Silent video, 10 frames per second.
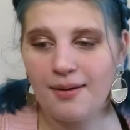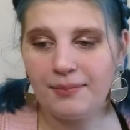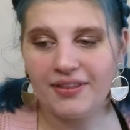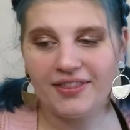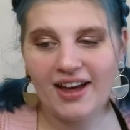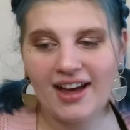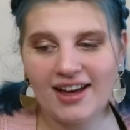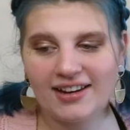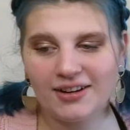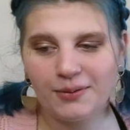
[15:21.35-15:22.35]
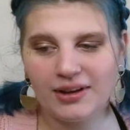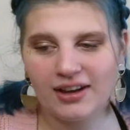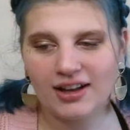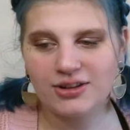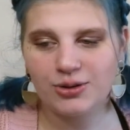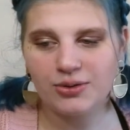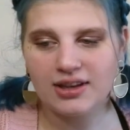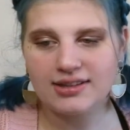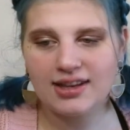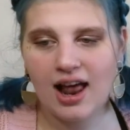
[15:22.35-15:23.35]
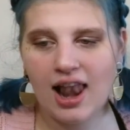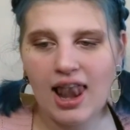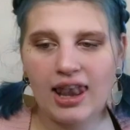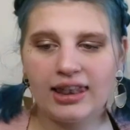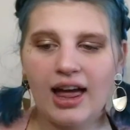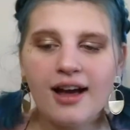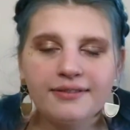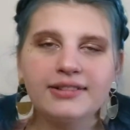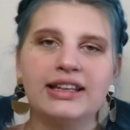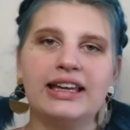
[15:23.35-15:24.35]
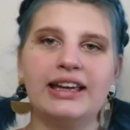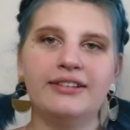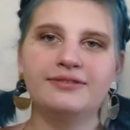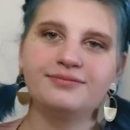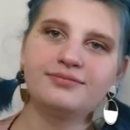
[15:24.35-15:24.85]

But then we got to this lovely